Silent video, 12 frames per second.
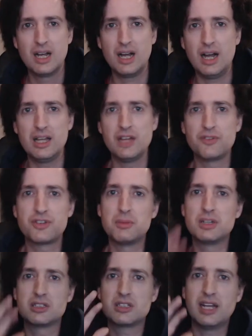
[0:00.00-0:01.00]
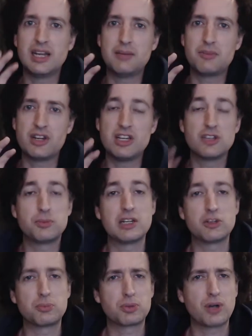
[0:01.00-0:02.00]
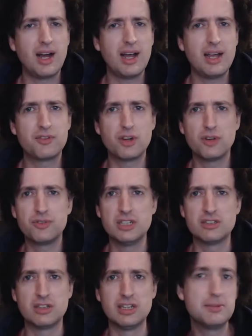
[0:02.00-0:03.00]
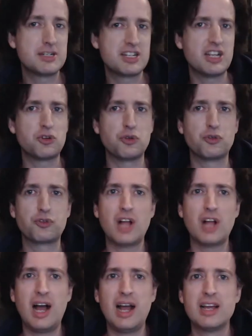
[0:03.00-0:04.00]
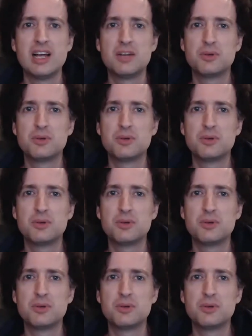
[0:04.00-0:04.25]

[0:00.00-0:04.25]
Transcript: Uh, if someone claimed that he is being deprived of his liberty to fly,